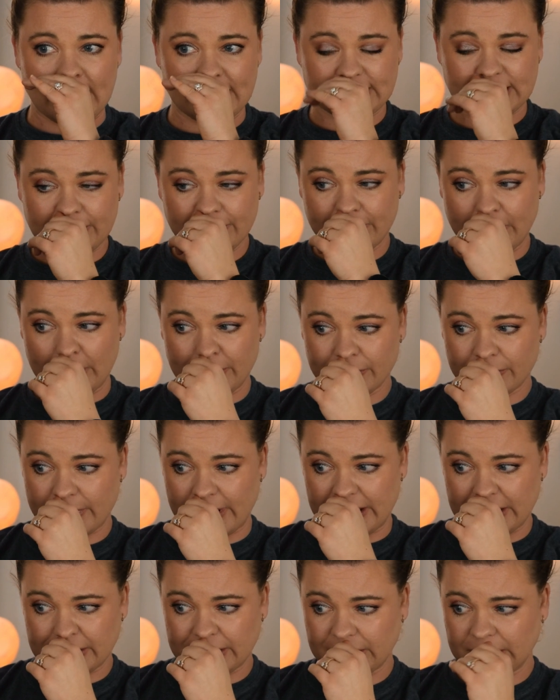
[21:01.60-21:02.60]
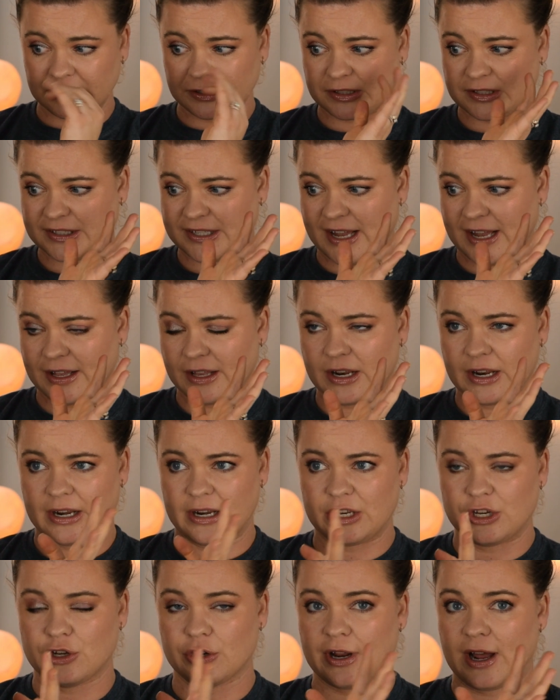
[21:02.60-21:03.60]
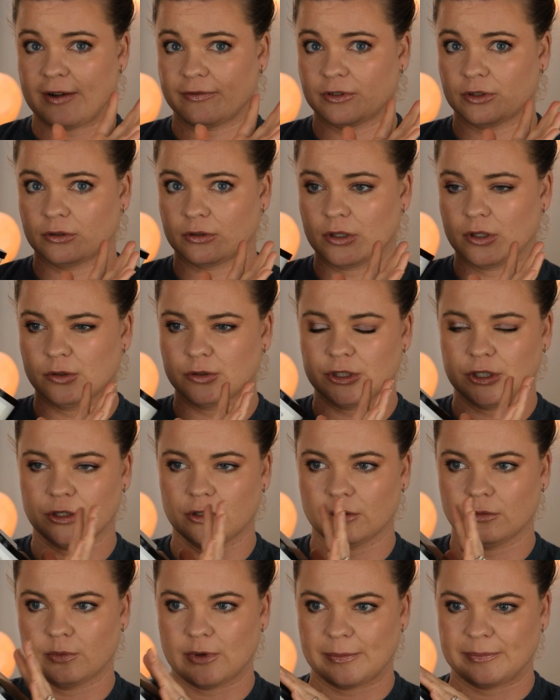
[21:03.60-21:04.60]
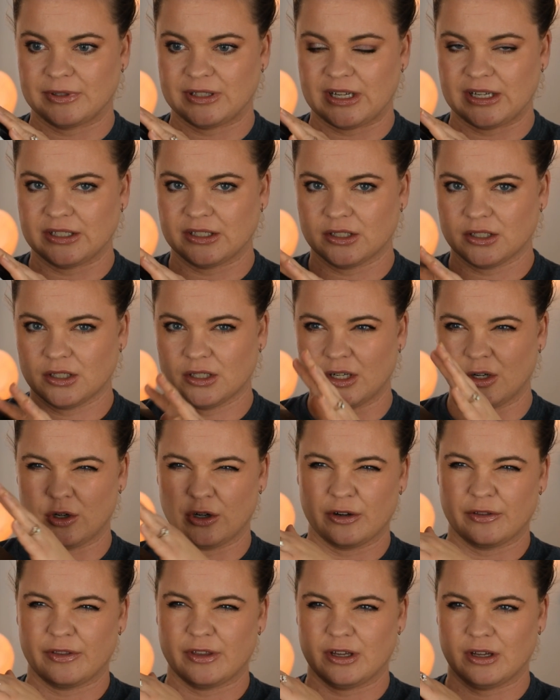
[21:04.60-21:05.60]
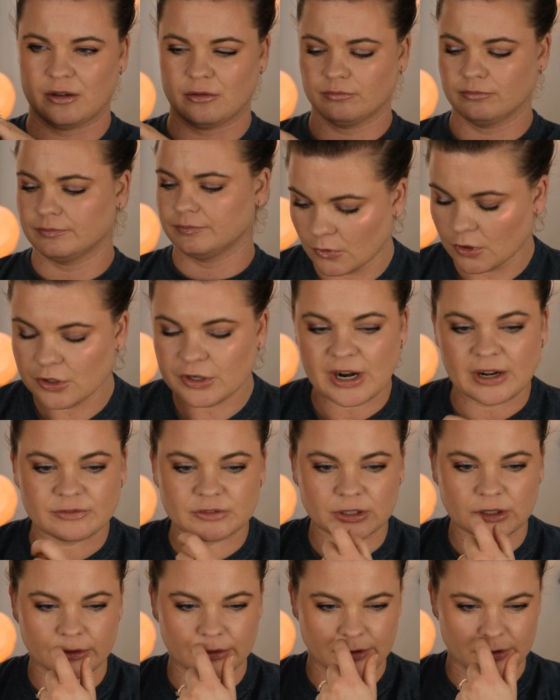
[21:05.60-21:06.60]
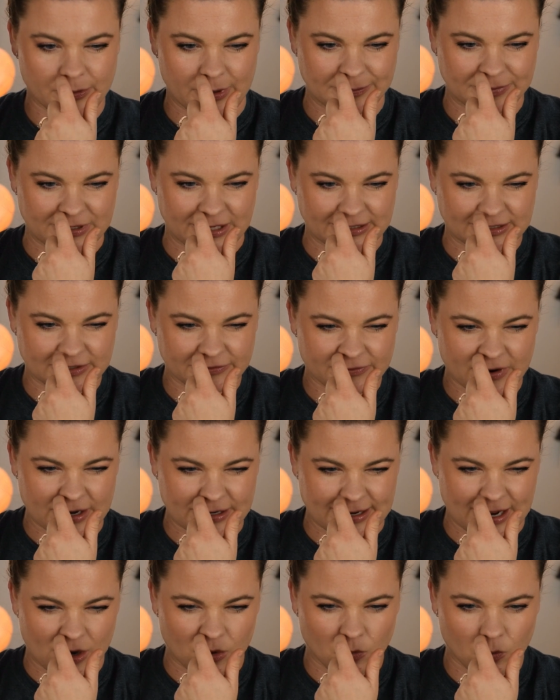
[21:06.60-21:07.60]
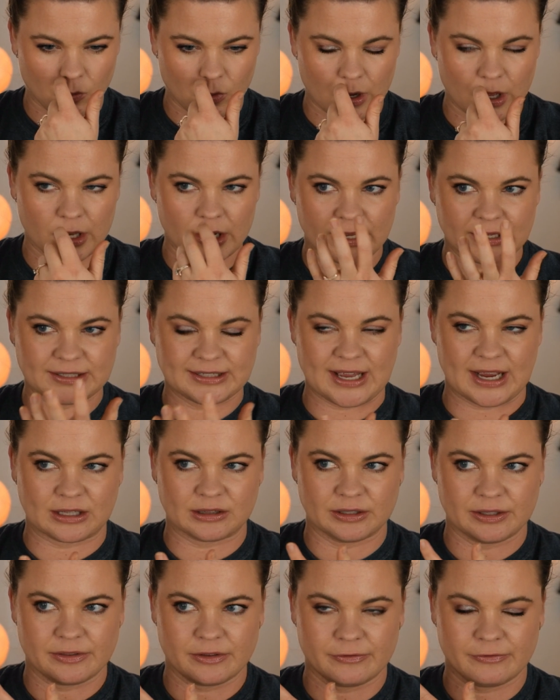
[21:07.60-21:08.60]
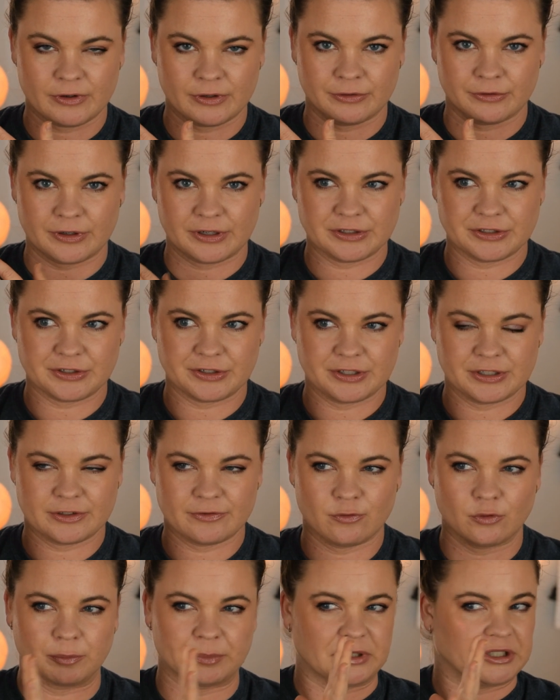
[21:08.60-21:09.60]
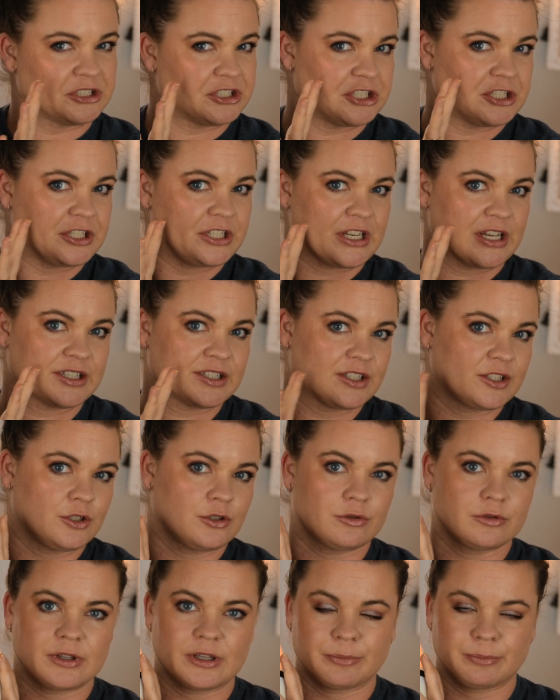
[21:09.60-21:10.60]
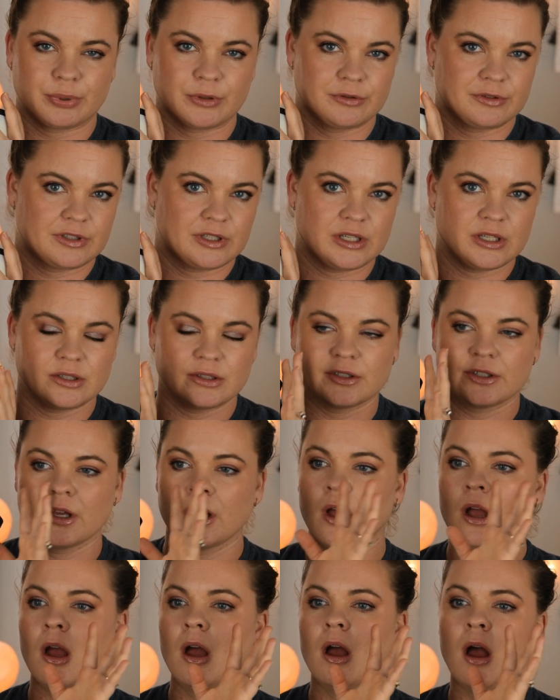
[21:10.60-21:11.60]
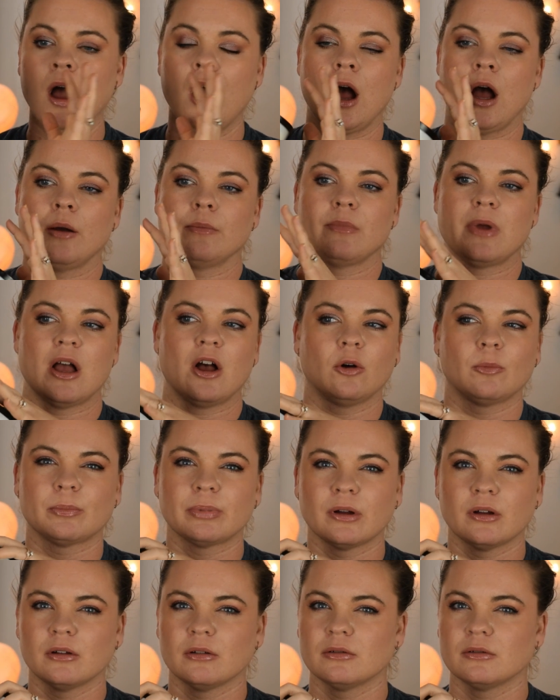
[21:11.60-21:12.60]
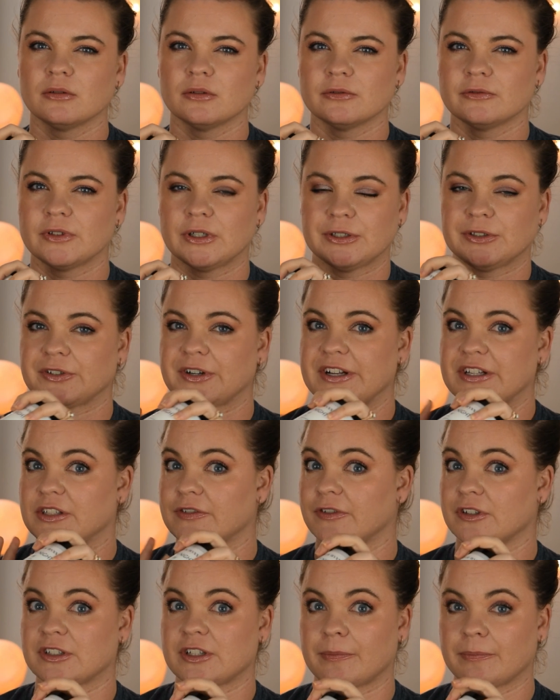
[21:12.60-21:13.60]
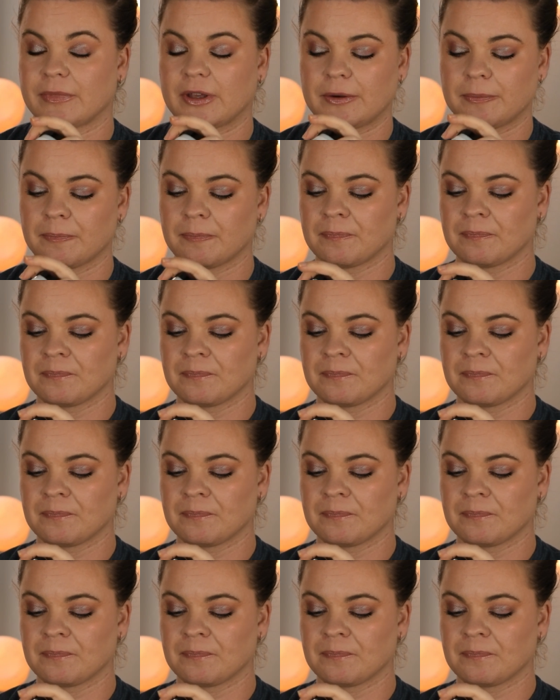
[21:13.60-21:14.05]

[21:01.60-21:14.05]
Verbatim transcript: it's a fundraising set, and you'd have to go to her website, or you'd have to go to the website to find out what exactly the fundraiser is for, but she does do the proceeds, help fundraise for something.